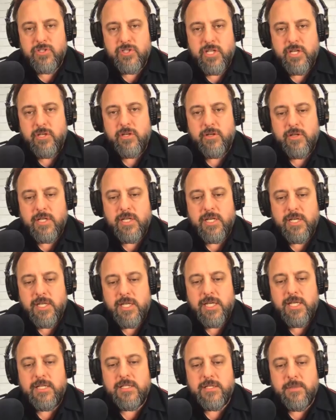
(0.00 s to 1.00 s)
that you're going to
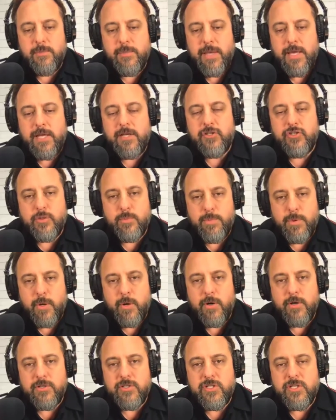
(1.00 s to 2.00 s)
need to manage your
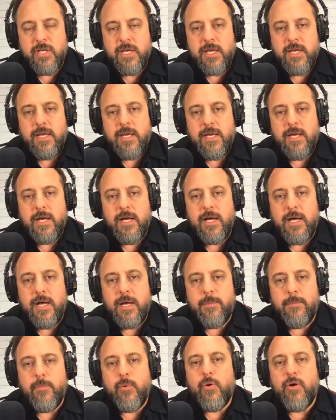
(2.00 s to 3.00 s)
parts
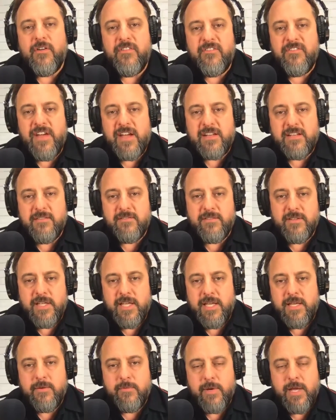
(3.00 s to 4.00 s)
more
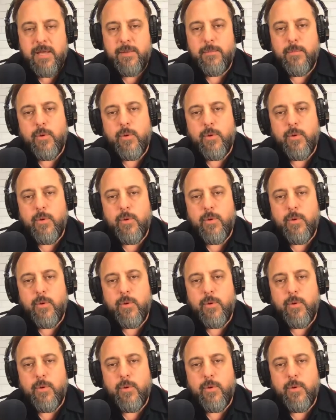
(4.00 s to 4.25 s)
effectively, right?